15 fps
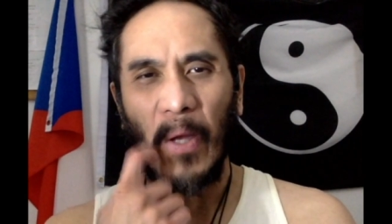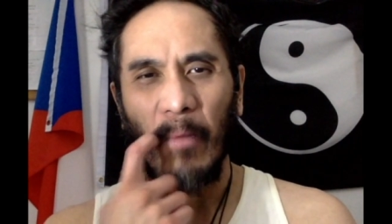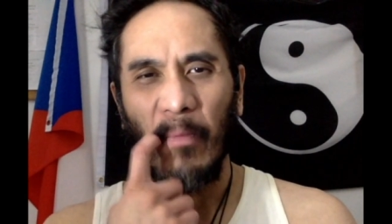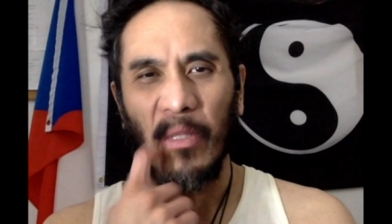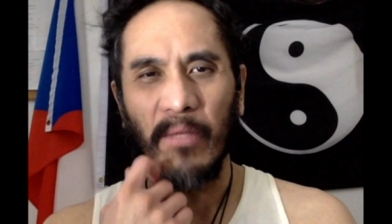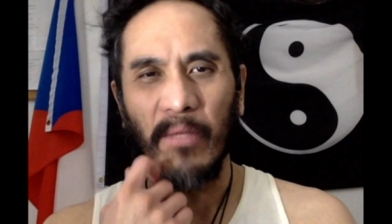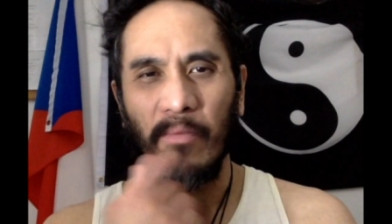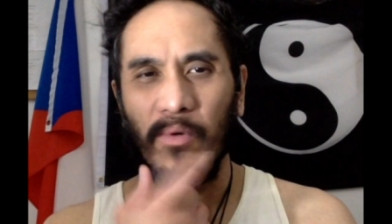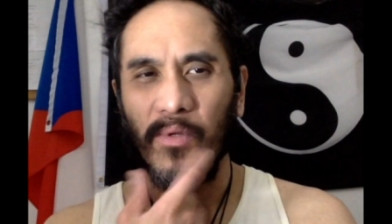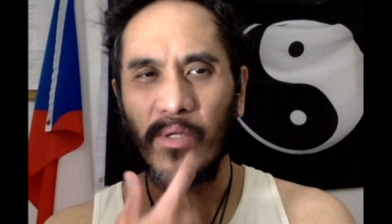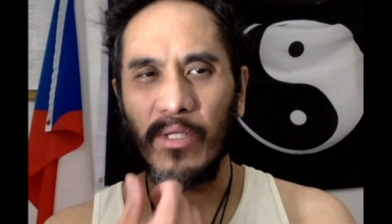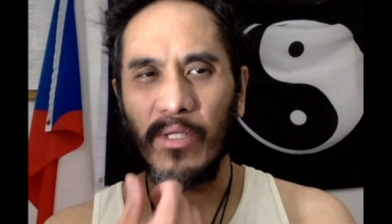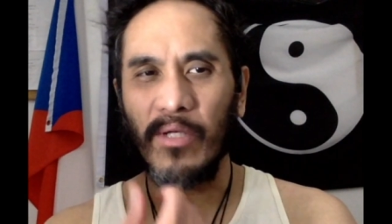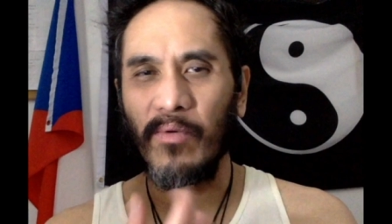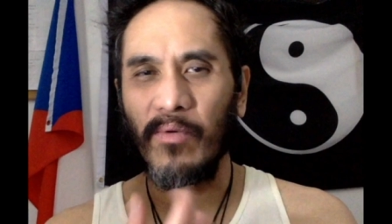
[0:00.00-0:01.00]
But the moon
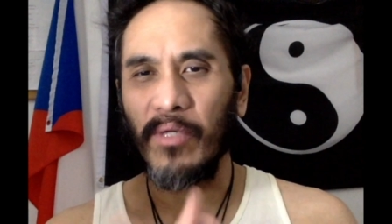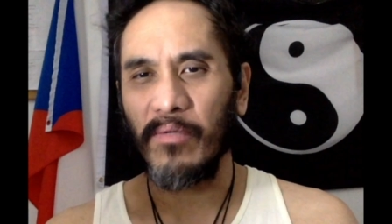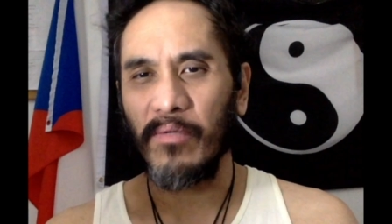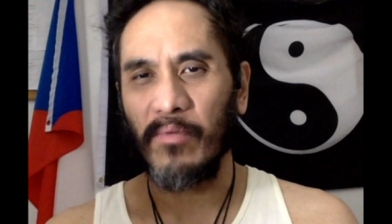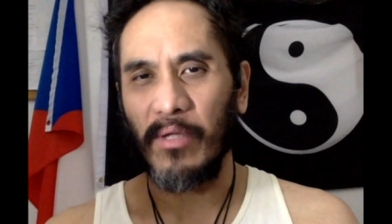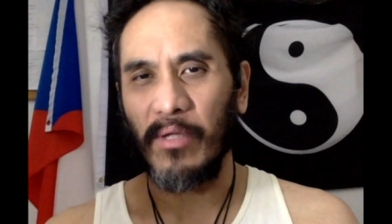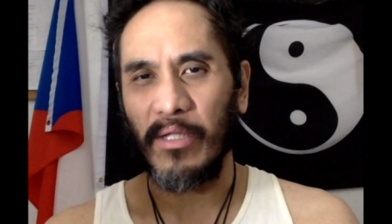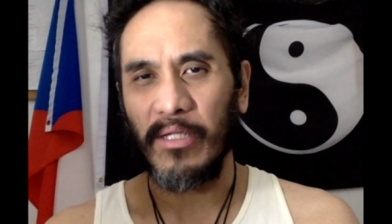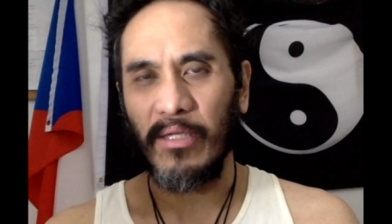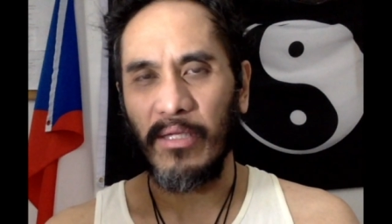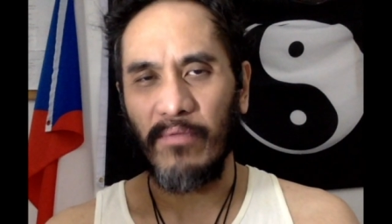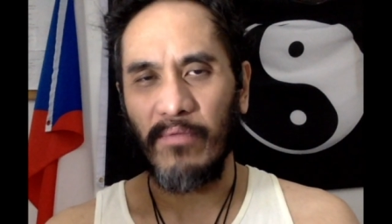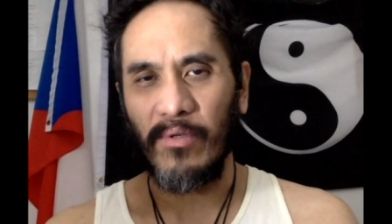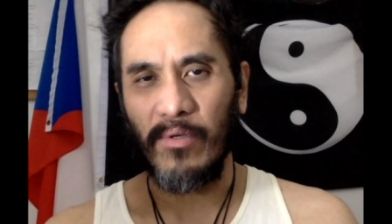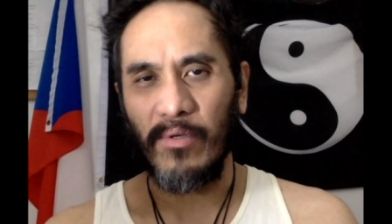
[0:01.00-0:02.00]
is always
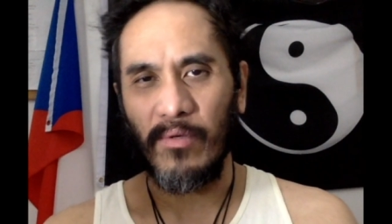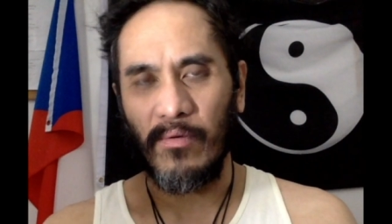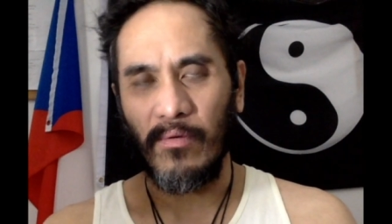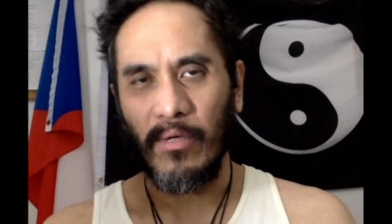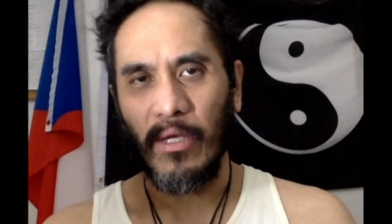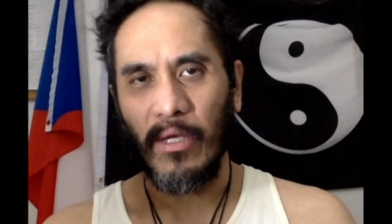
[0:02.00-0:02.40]
relative to